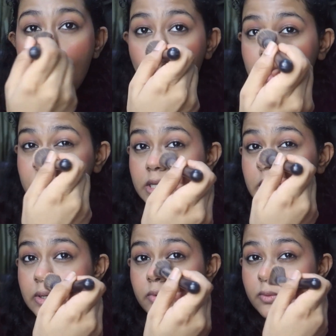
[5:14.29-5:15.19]
work
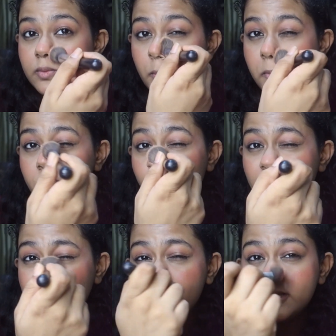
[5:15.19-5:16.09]
really
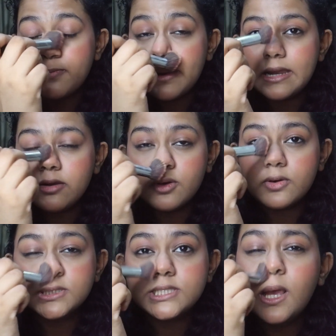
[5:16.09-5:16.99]
well with
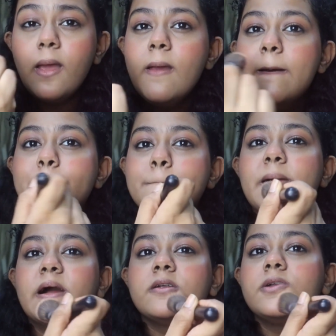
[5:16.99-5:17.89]
blenders,
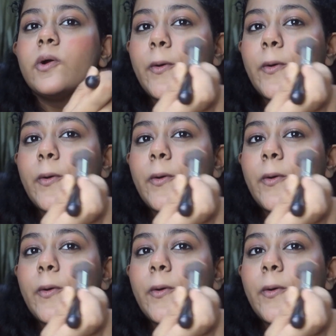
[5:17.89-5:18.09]
but